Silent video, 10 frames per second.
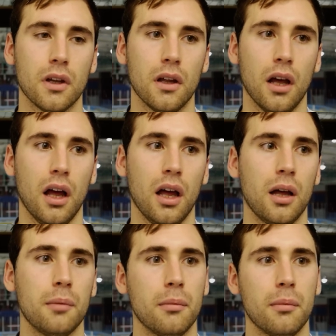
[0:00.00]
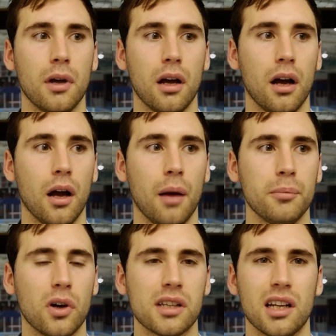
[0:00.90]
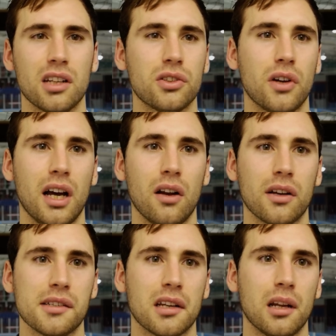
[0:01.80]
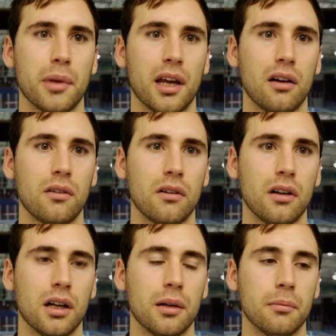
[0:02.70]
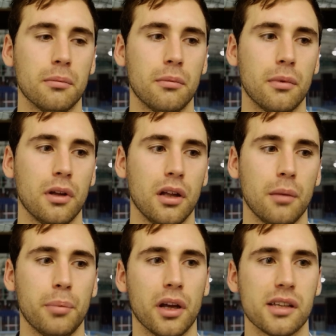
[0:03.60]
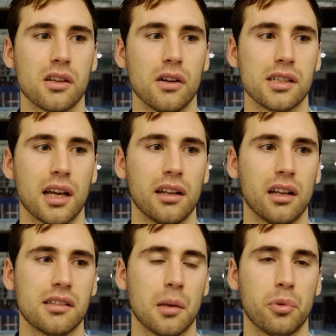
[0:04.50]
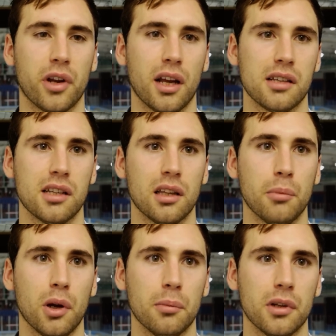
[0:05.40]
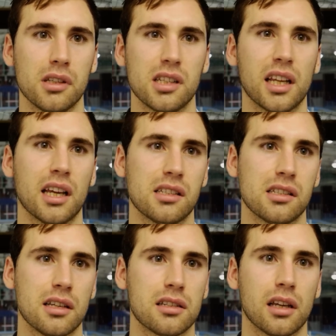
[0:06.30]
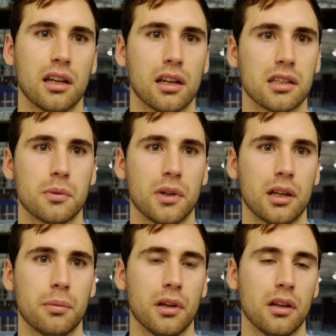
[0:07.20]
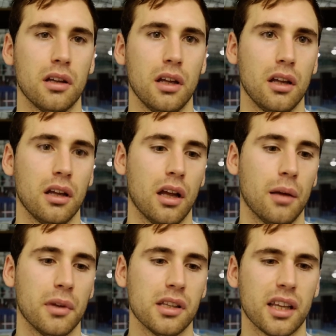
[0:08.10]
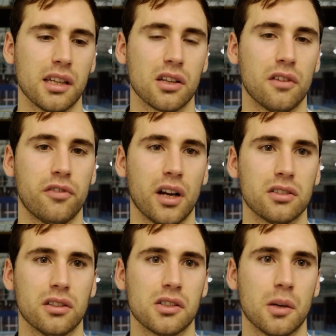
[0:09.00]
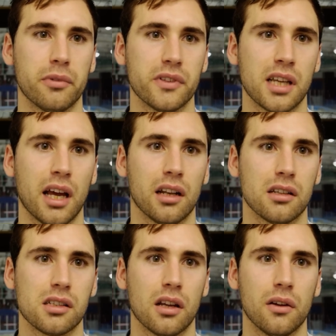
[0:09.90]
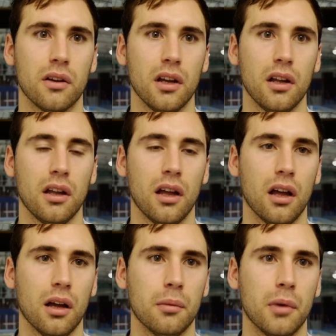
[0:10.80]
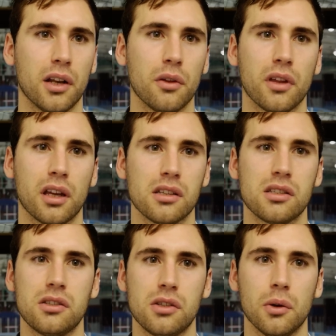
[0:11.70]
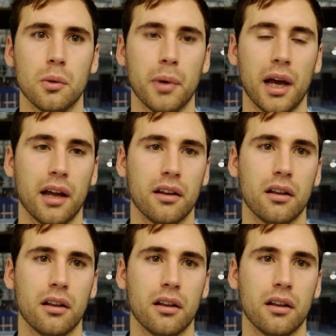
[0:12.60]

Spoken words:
I'm not exactly sure how long he's going to be out. But he's got his hand in a temporary cast at the moment until he gets assessed again next week. But I think he's got a fracture on the top of his hand, so I don't think it's too bad.